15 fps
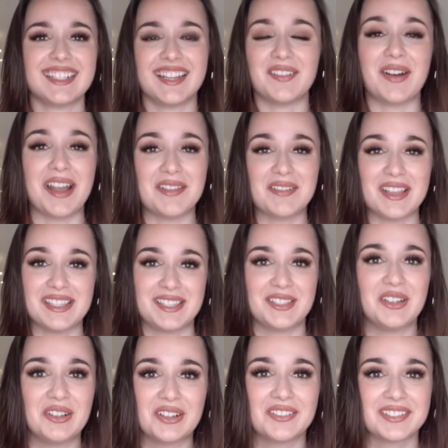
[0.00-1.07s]
Why am I
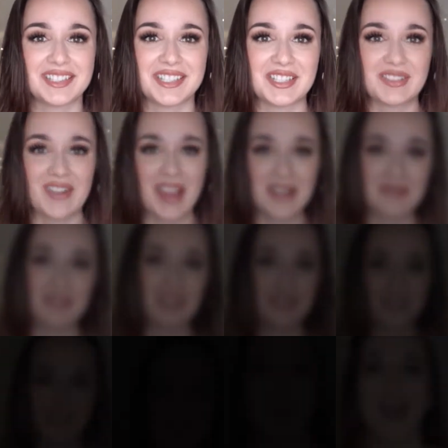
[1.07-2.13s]
so nervous to try a
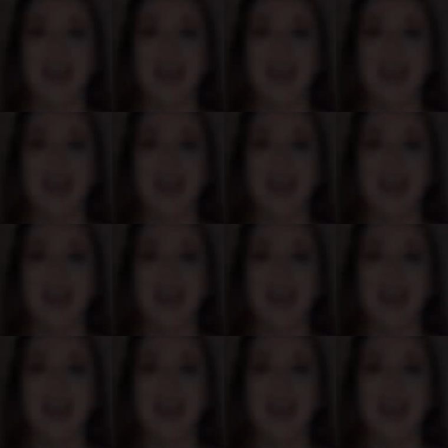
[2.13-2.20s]
perfume?